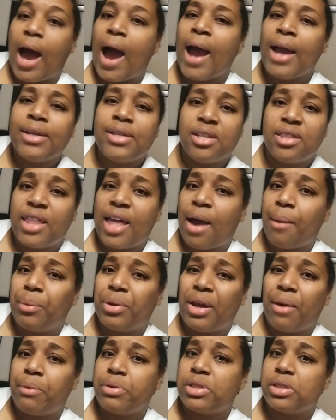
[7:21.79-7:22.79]
I did that
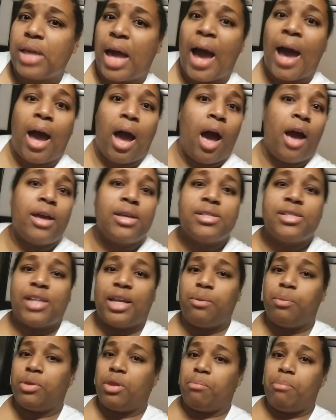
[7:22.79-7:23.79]
when I
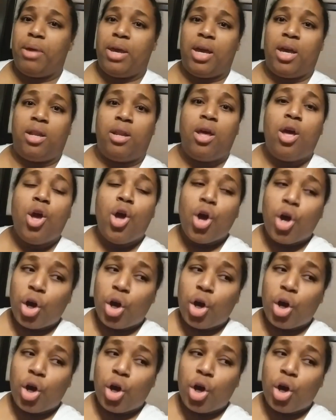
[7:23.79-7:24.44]
stayed with a man